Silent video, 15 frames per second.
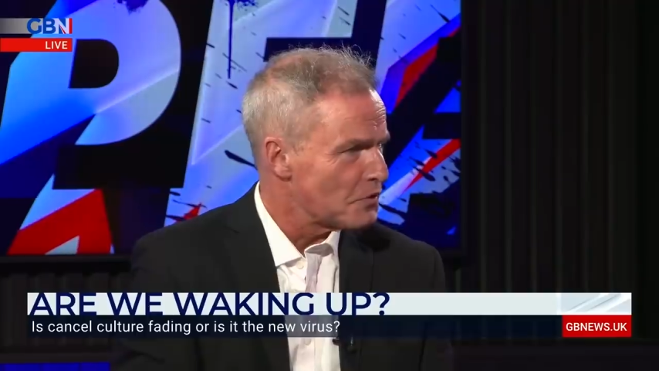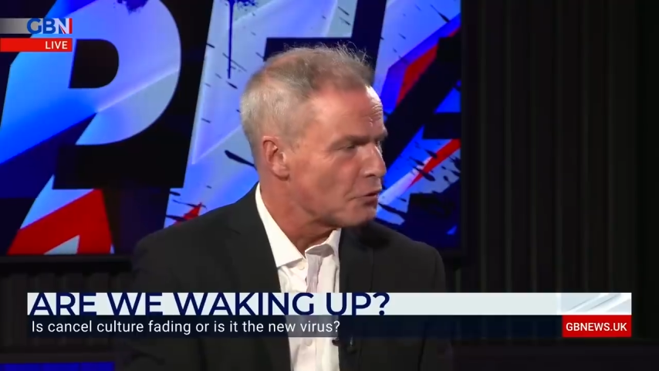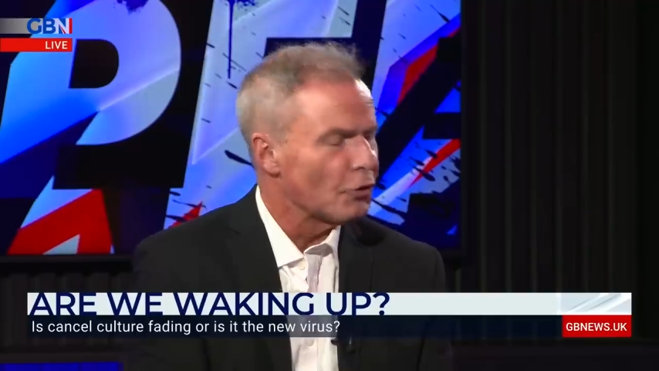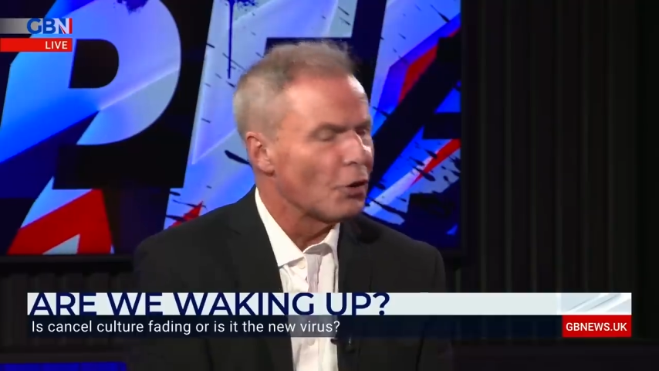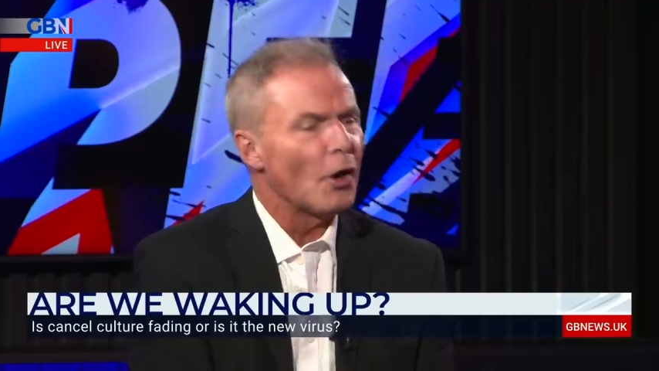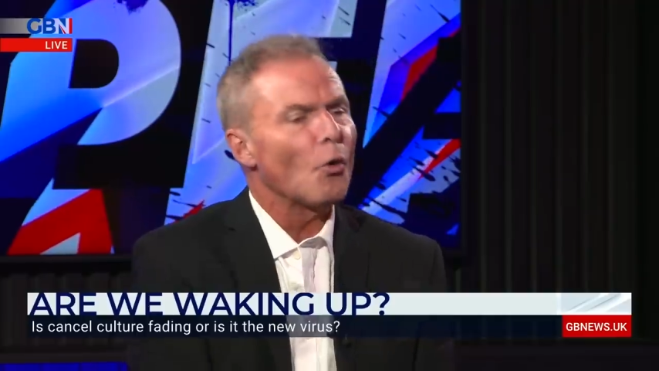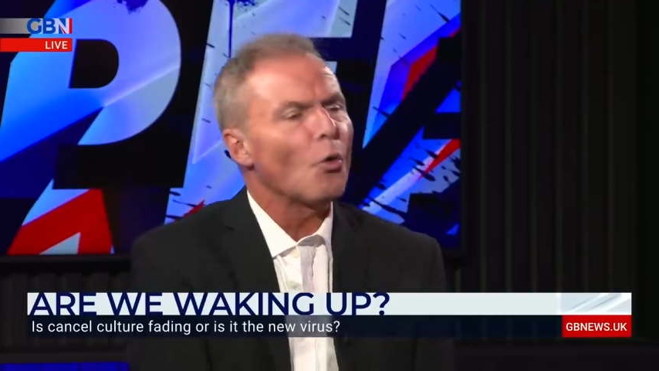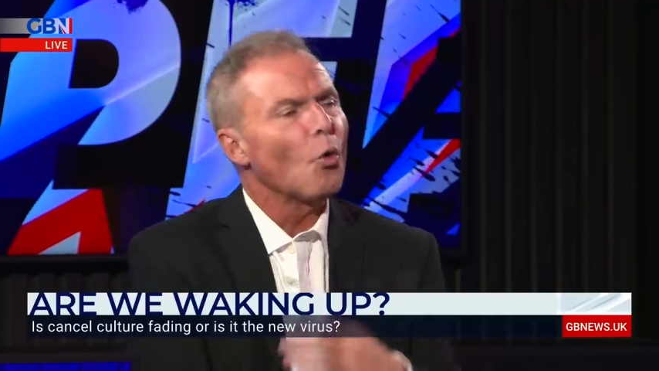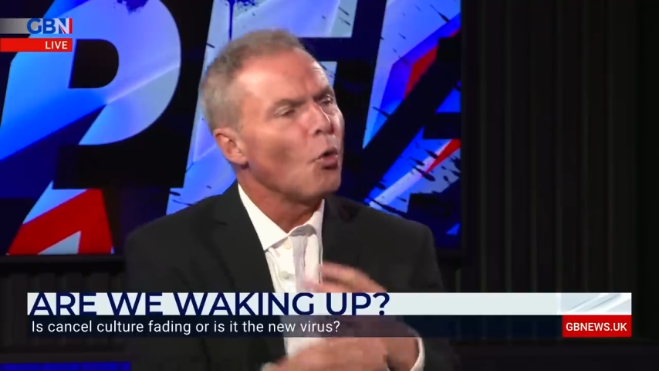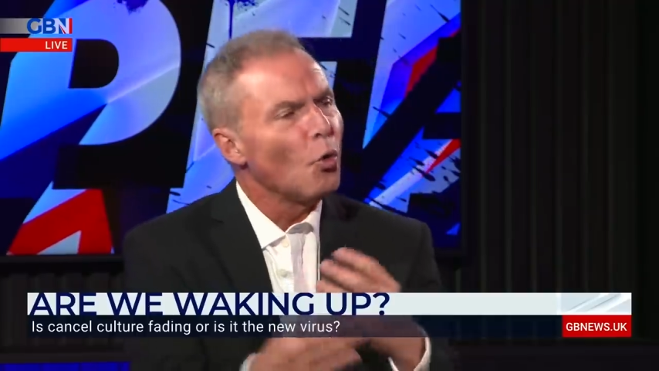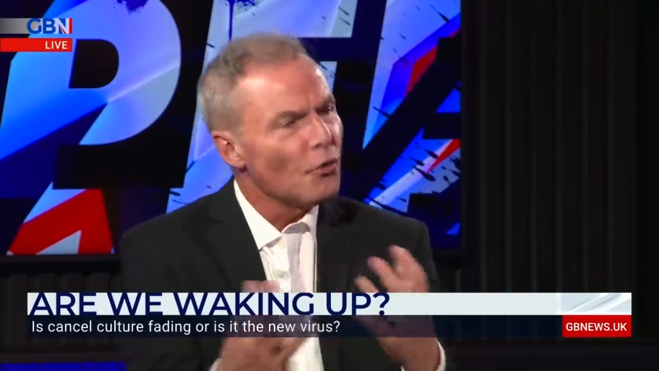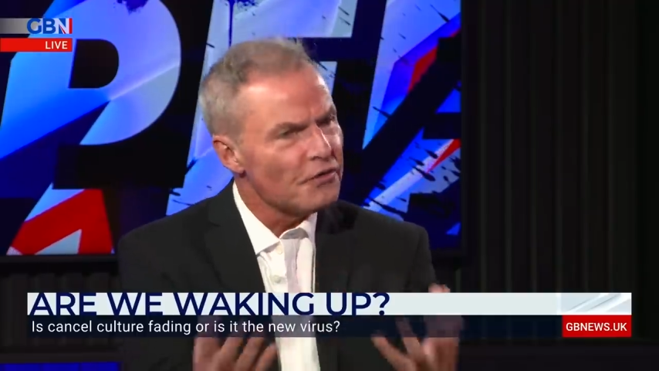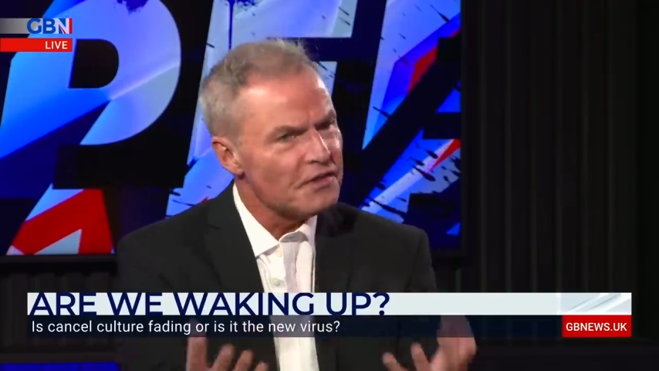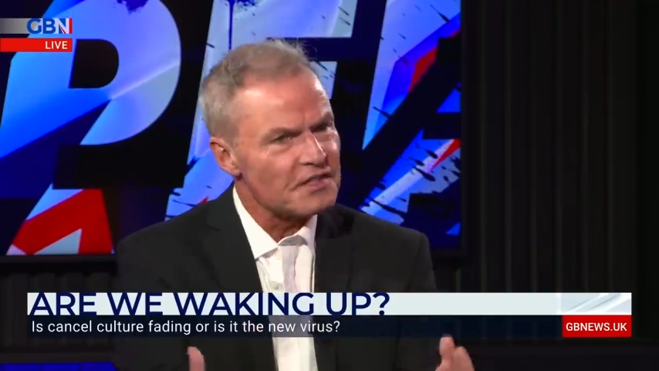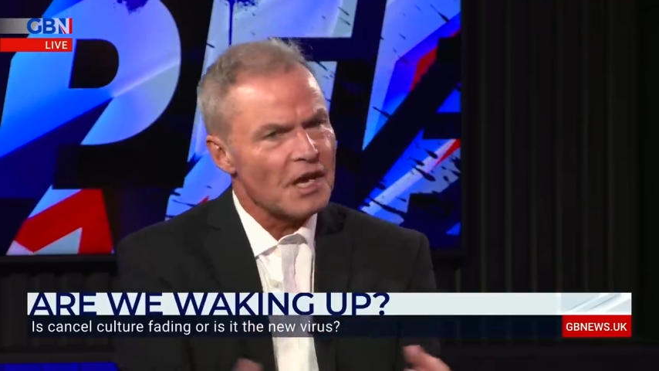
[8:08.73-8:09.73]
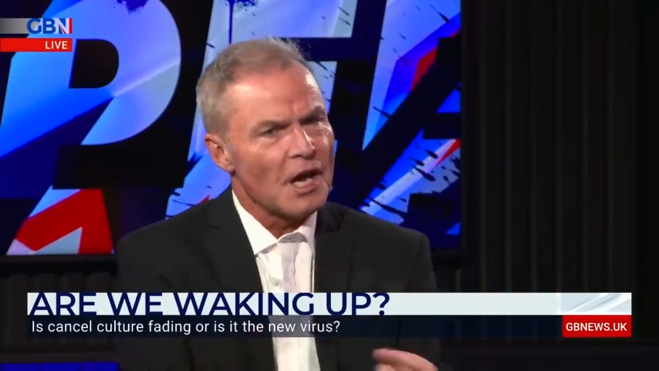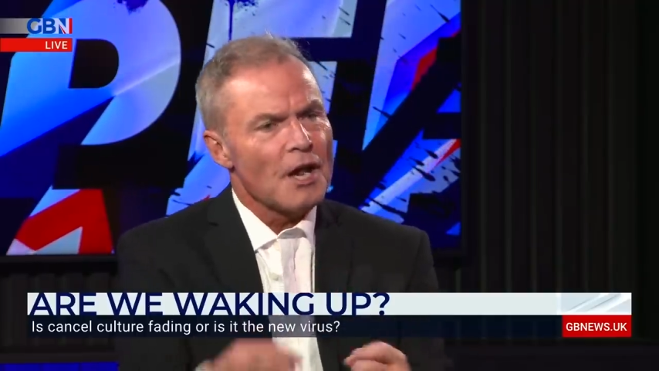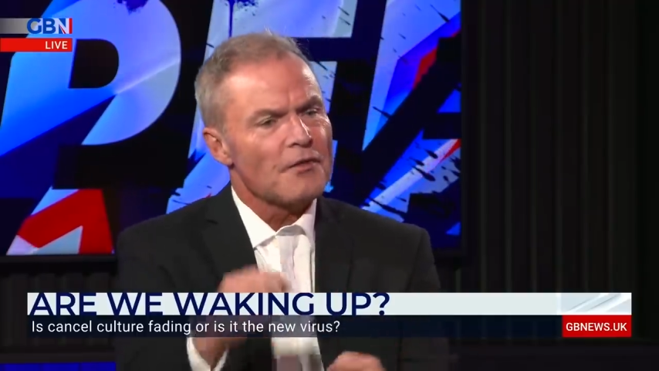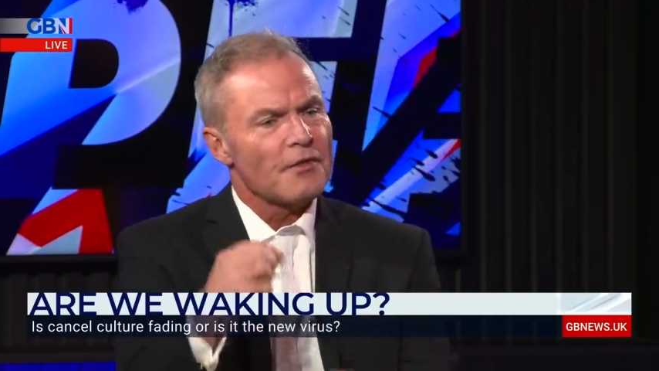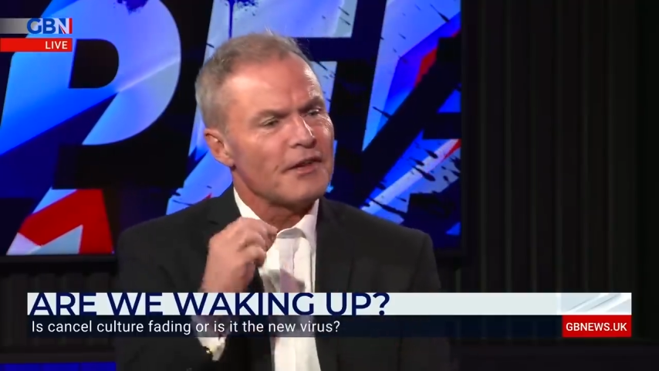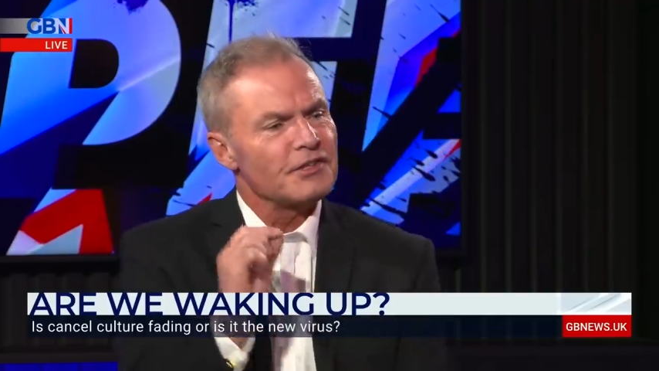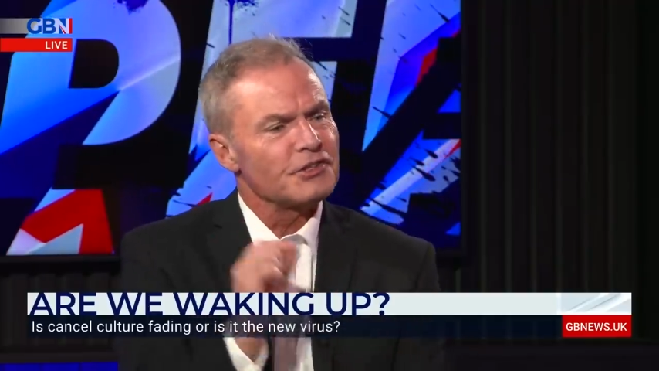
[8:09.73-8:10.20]
Yeah. You know, all of these,
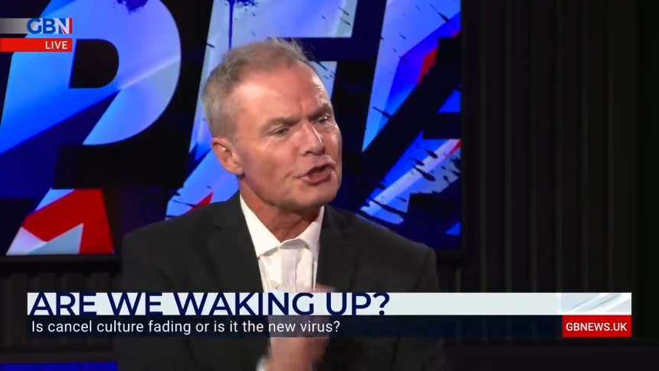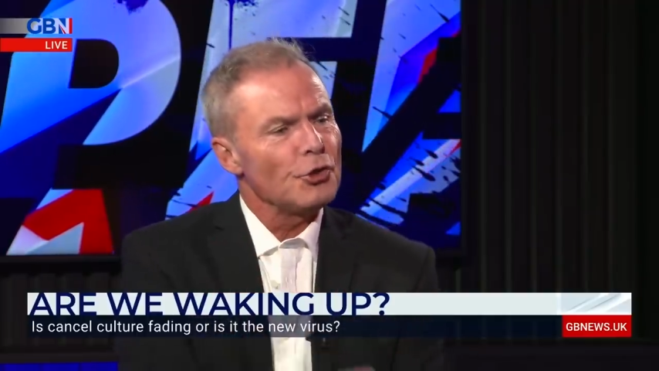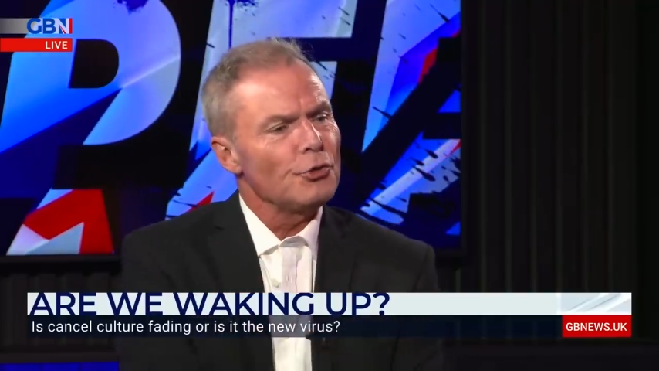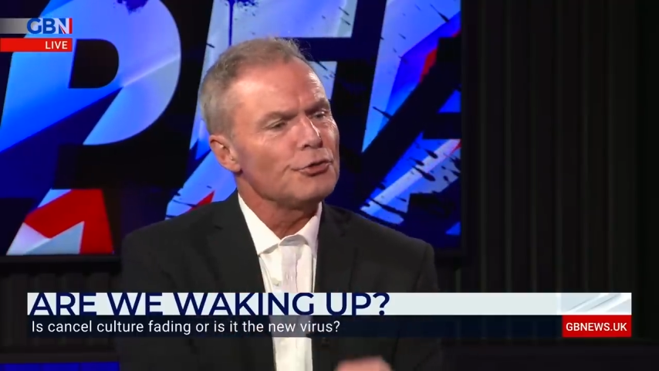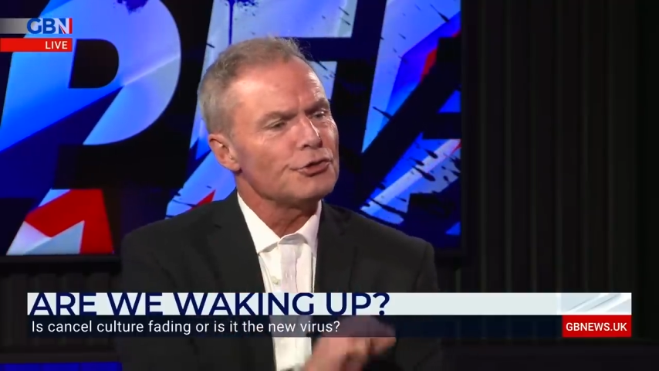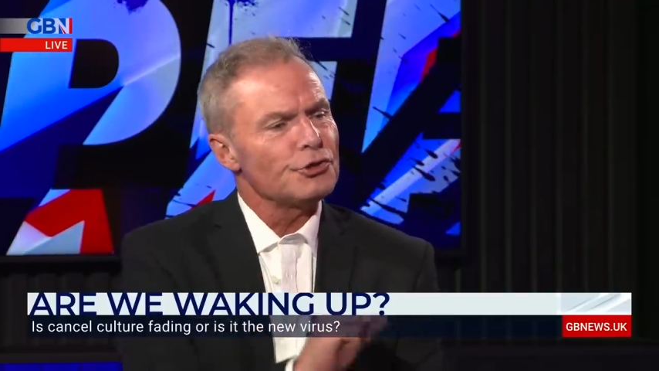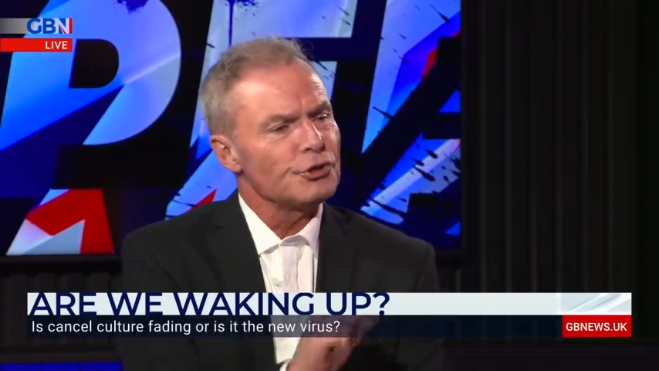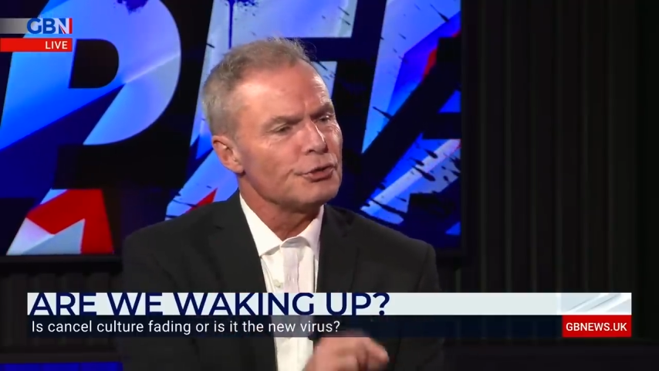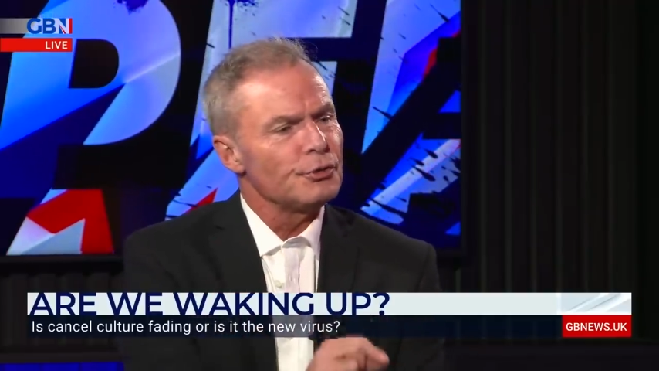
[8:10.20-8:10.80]
they don't